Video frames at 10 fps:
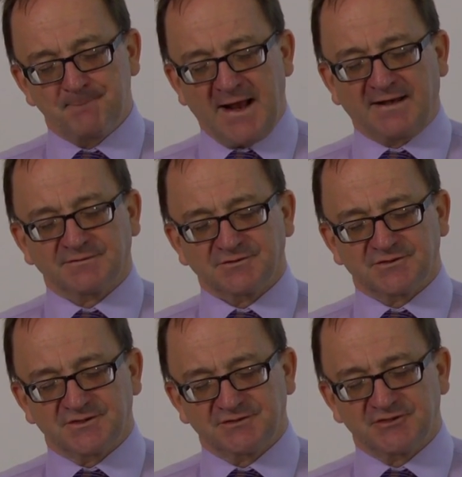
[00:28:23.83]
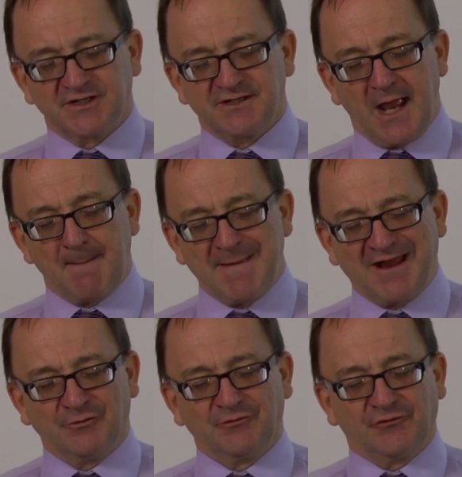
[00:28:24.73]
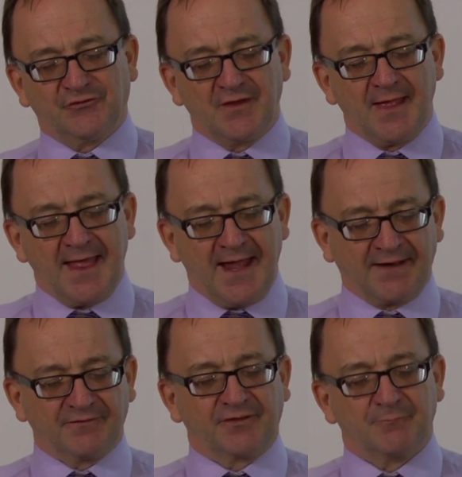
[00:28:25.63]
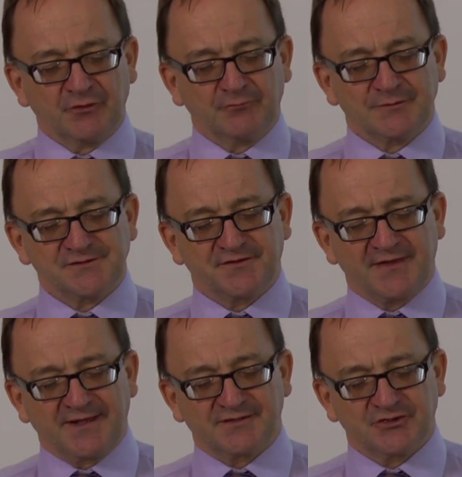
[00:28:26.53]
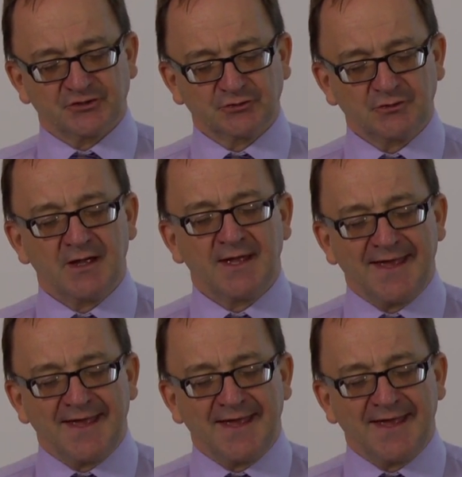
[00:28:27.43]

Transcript: balance sheet amounts and the movements thereto